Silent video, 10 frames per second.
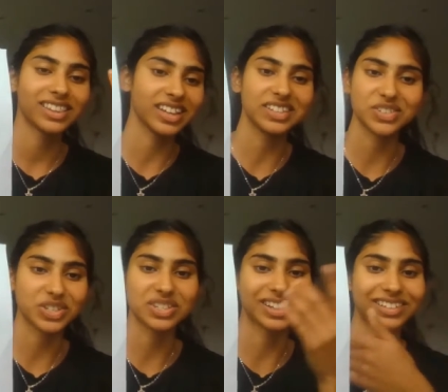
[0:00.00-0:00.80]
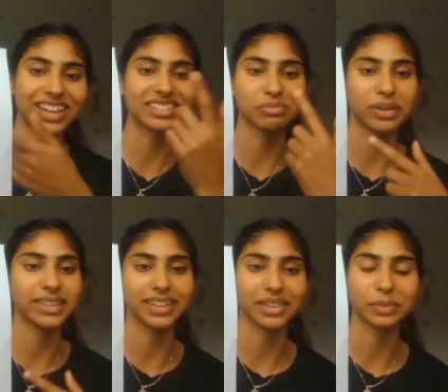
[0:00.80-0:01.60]
that is just dictated by
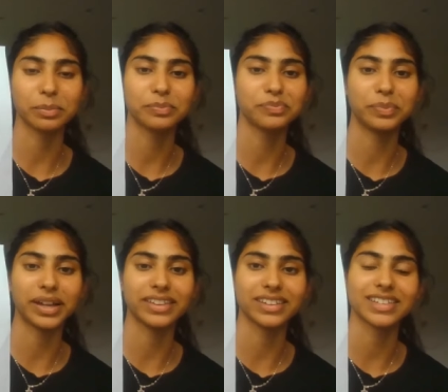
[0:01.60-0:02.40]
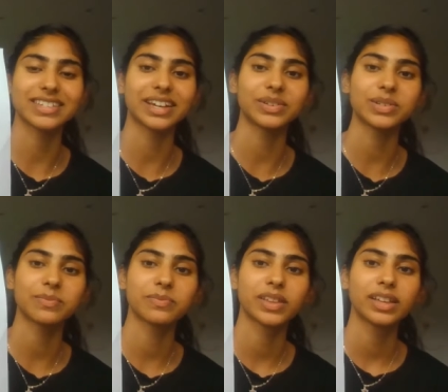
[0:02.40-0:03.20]
the other by the other cells.
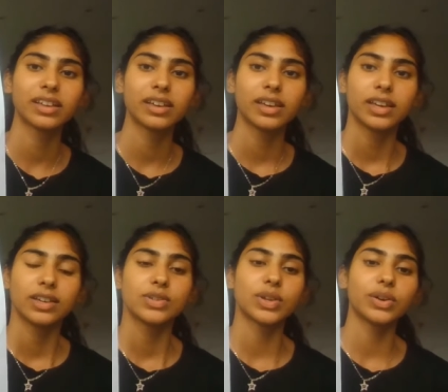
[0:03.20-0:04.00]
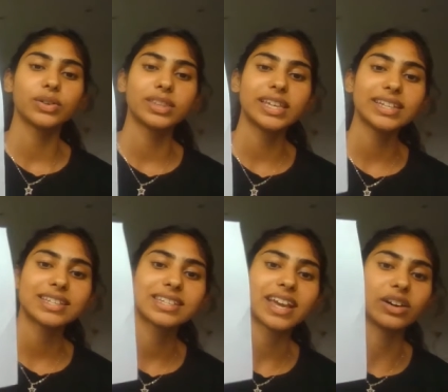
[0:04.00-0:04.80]
So
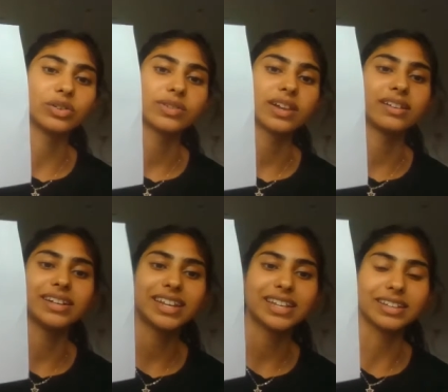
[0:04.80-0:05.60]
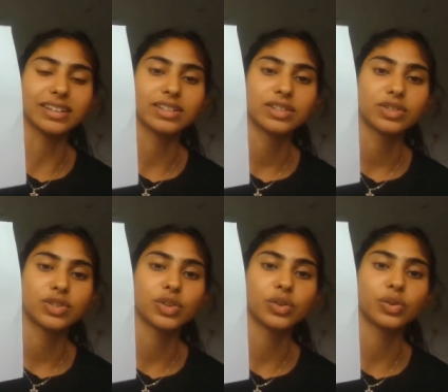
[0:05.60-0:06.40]
these cells are needed
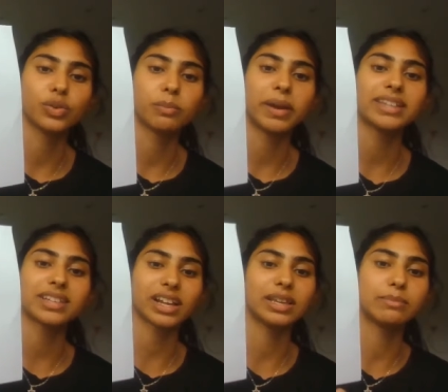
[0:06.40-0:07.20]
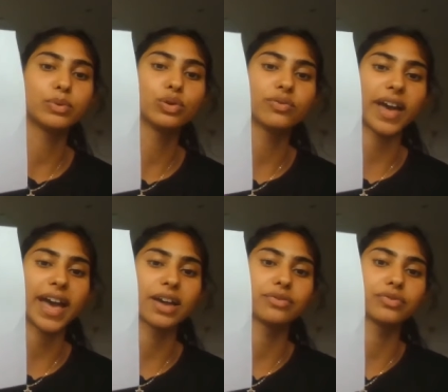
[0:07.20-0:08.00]
to basically move
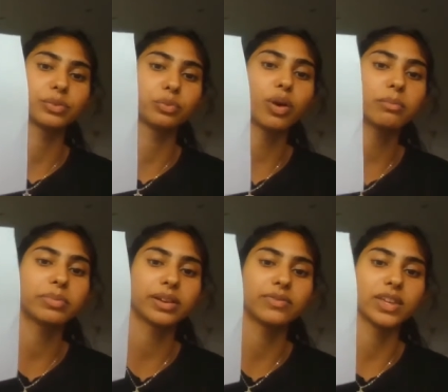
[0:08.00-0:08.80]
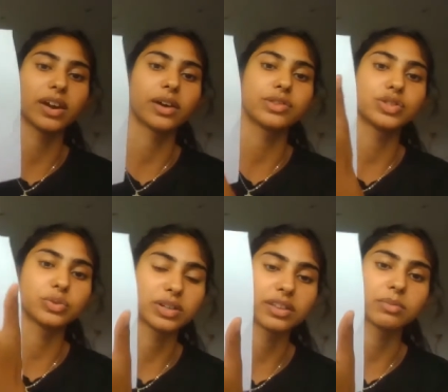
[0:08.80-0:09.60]
air from one bit of the earth
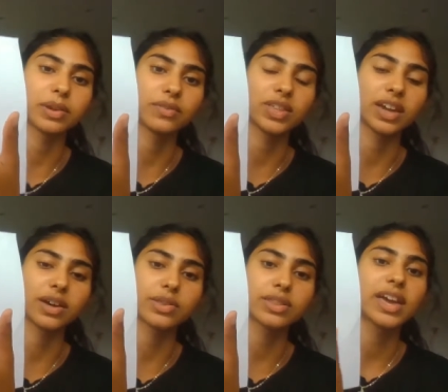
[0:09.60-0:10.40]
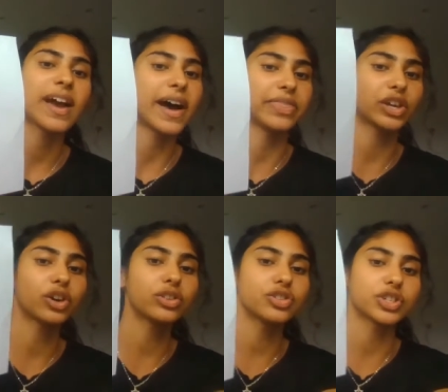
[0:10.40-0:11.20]
to another bit of the earth. And they
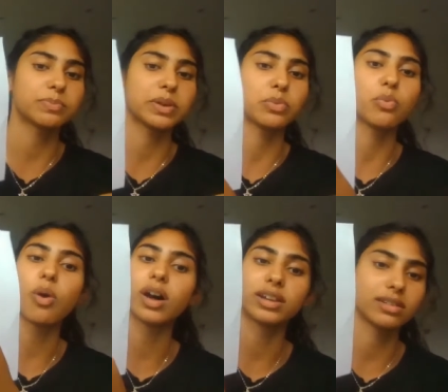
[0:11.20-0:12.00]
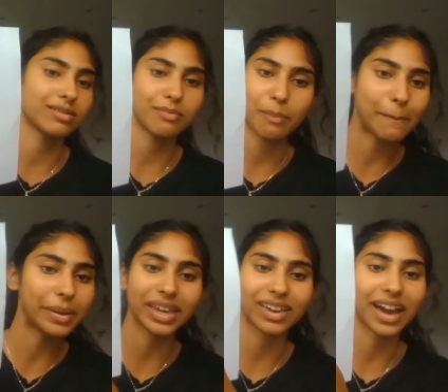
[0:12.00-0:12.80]
couldn't just be one
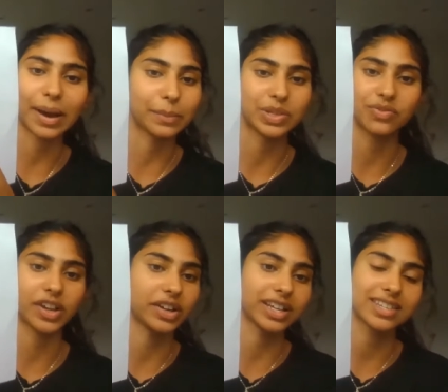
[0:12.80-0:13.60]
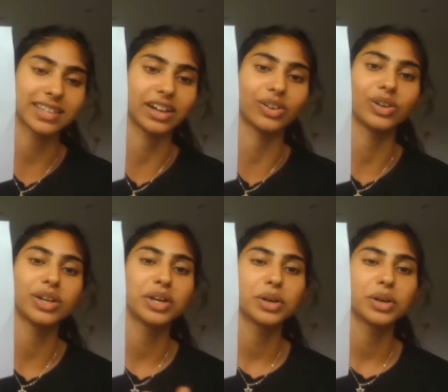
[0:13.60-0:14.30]
big atmospheric cell